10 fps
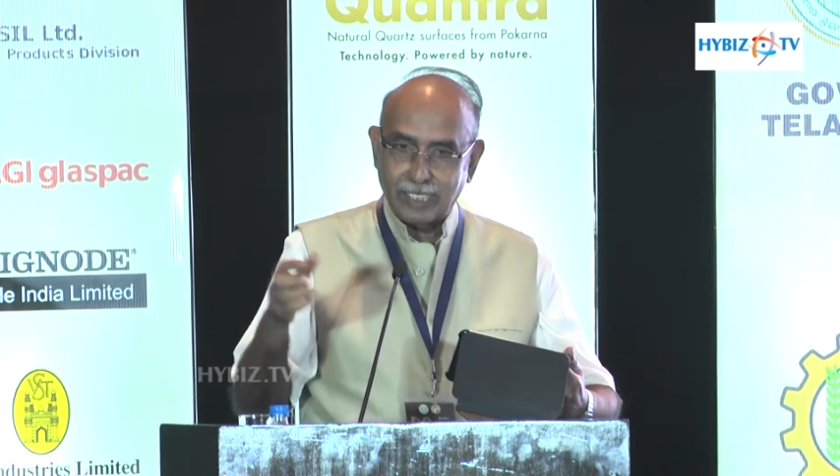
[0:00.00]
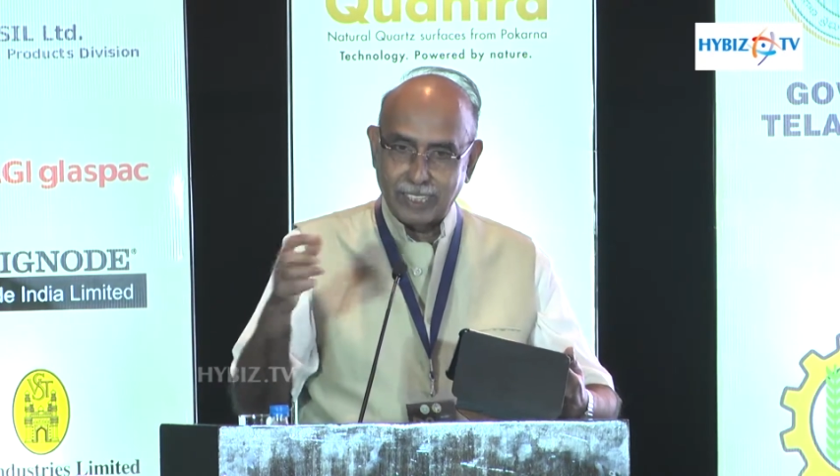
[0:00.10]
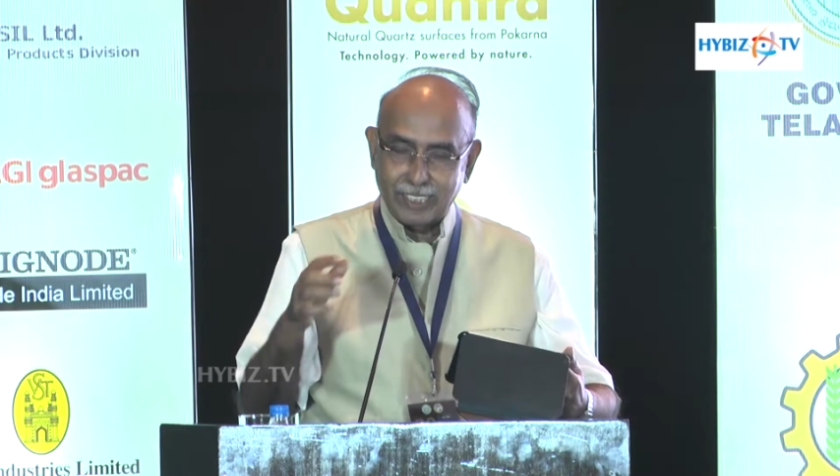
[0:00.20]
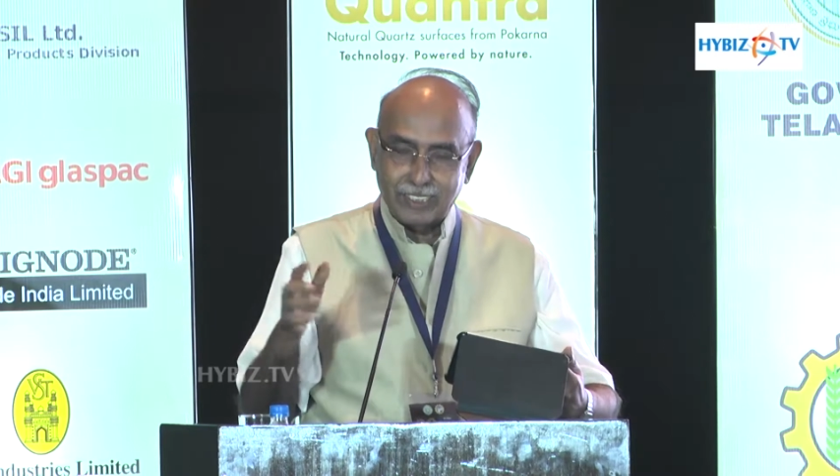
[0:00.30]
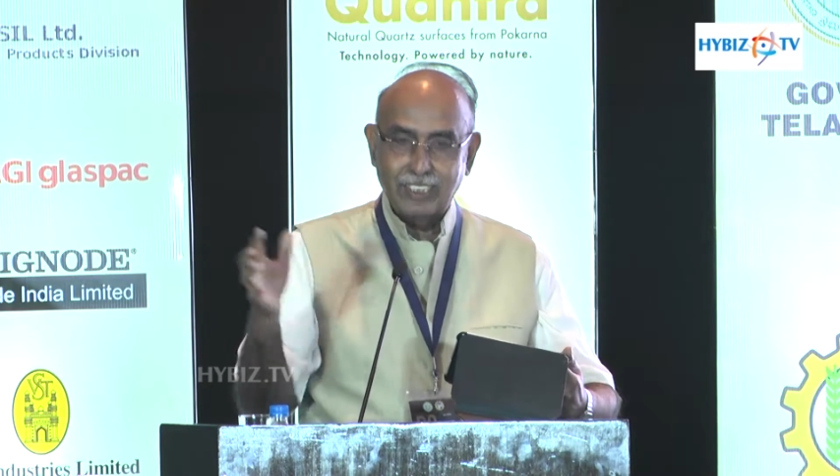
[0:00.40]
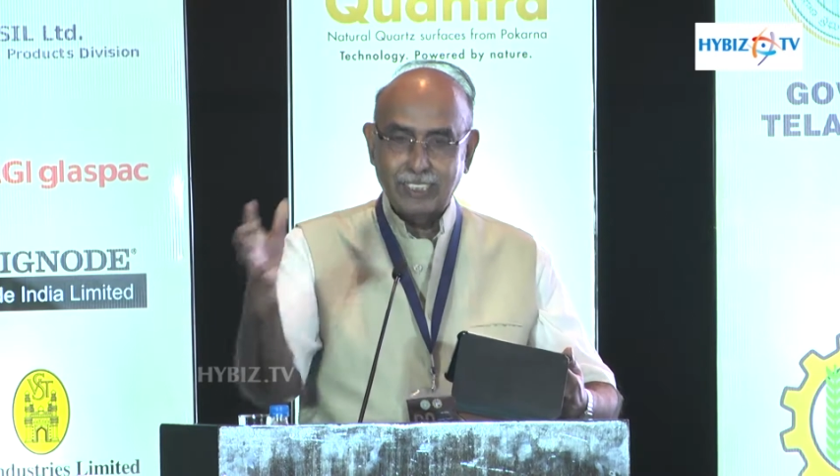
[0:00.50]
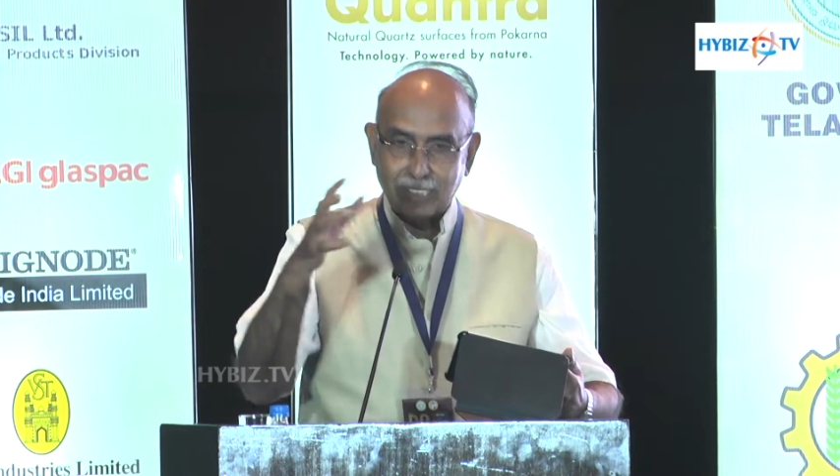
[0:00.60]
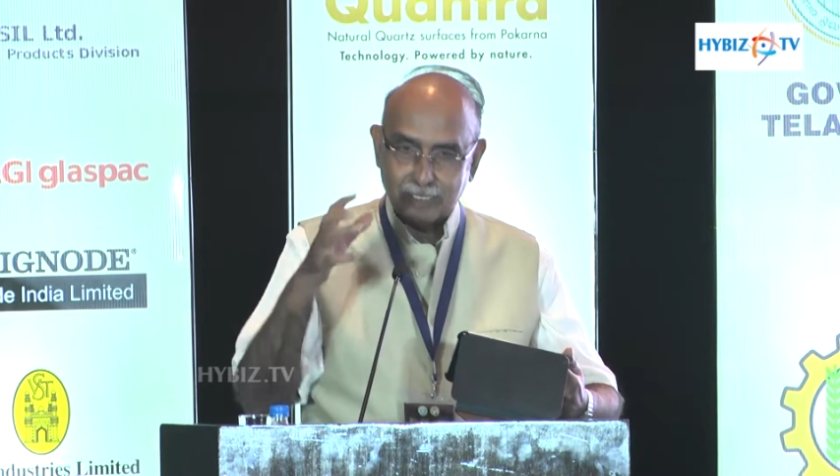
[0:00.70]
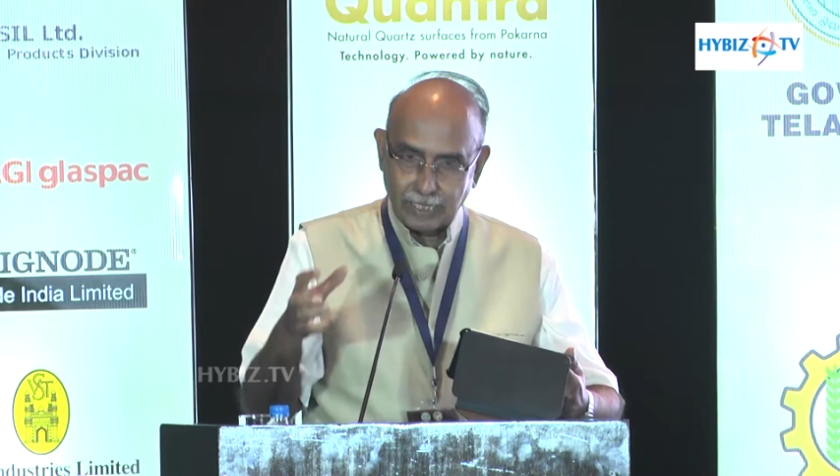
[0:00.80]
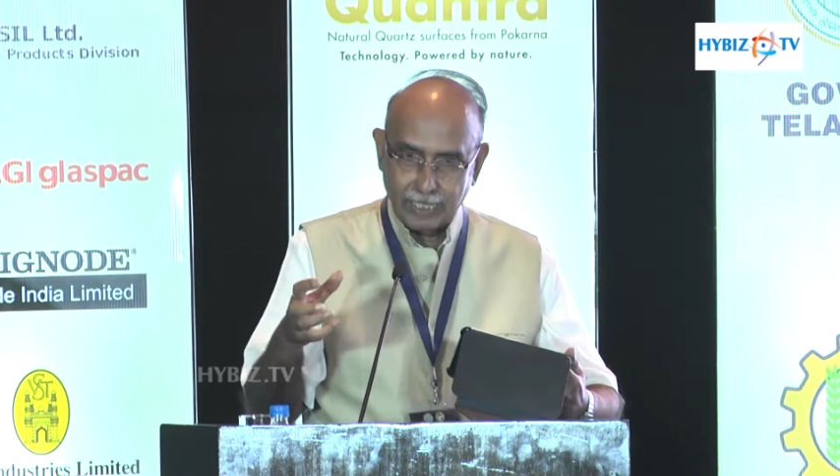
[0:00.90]
create
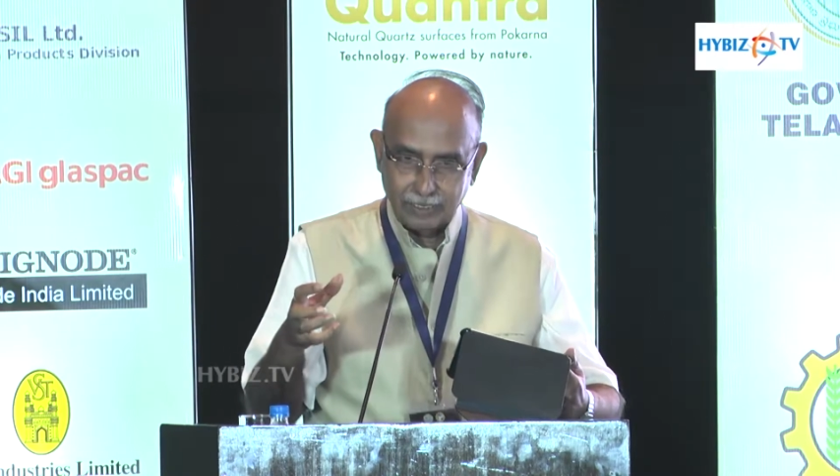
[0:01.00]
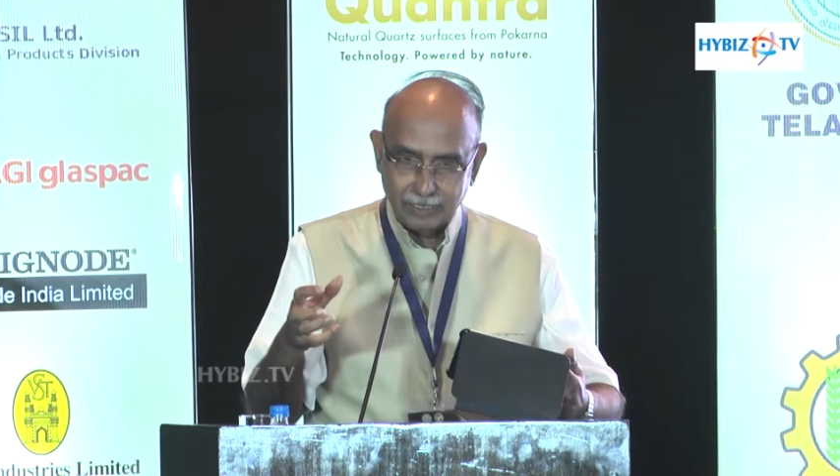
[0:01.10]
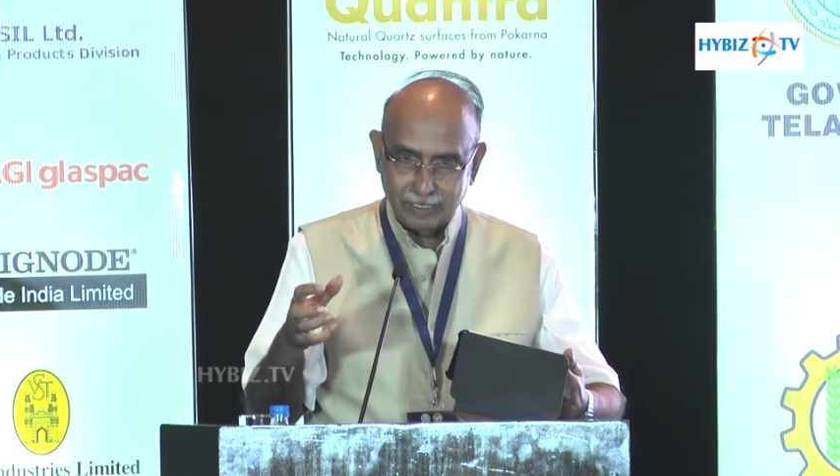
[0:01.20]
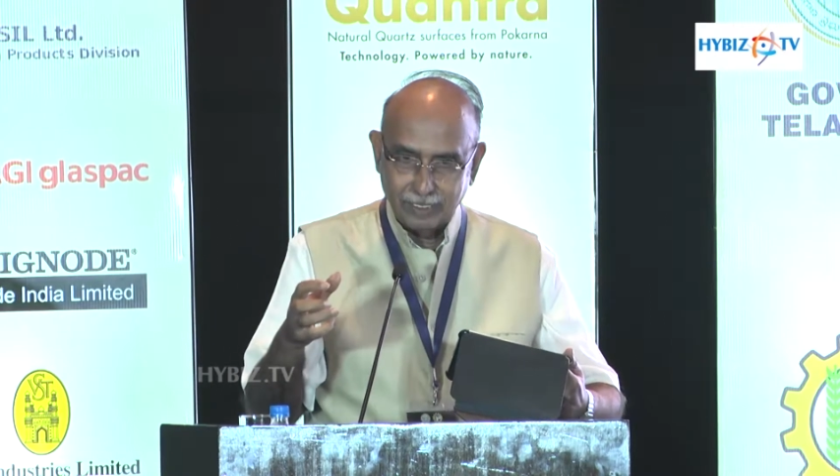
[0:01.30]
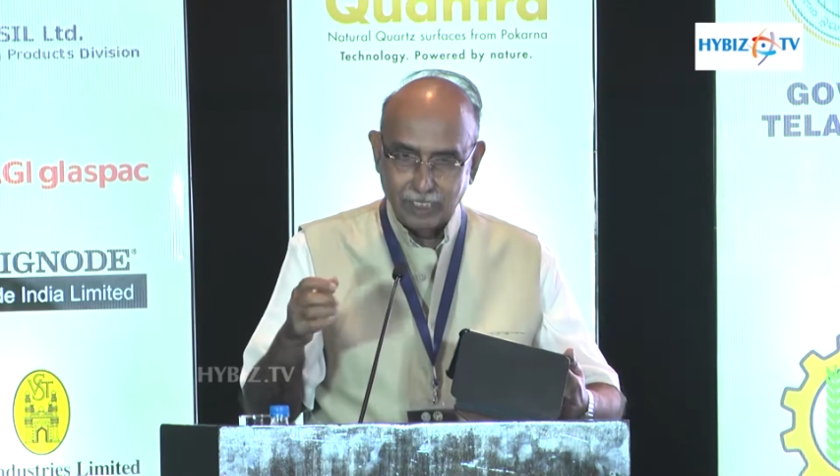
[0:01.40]
a size,